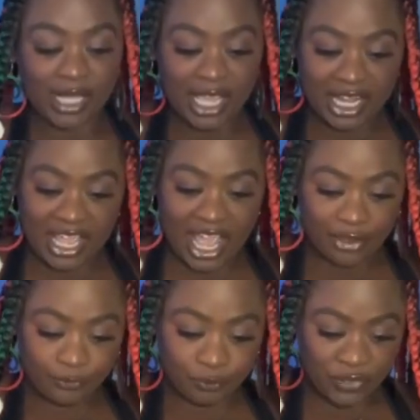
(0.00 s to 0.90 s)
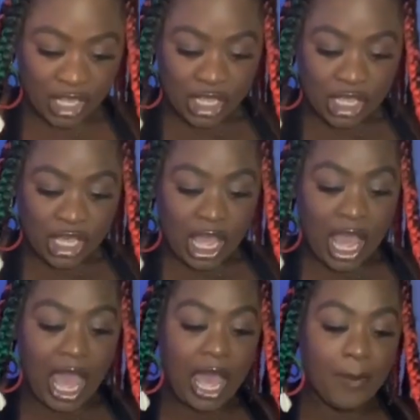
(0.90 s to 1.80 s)
Anyhow,
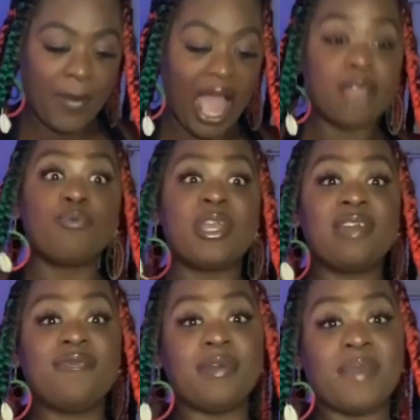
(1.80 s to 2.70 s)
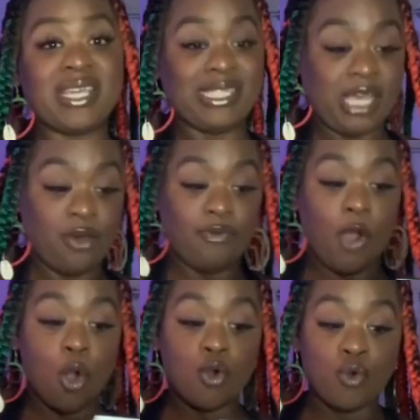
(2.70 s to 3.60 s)
I reinvent myself
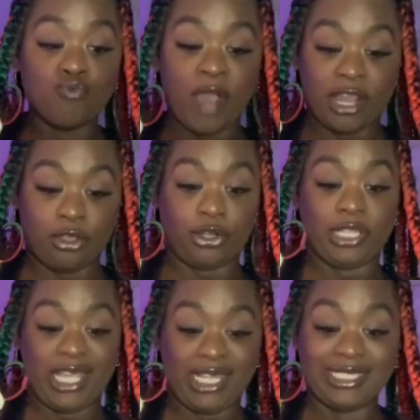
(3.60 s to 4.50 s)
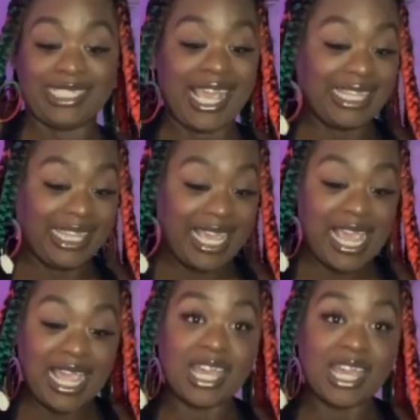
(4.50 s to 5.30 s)
regularly, daily.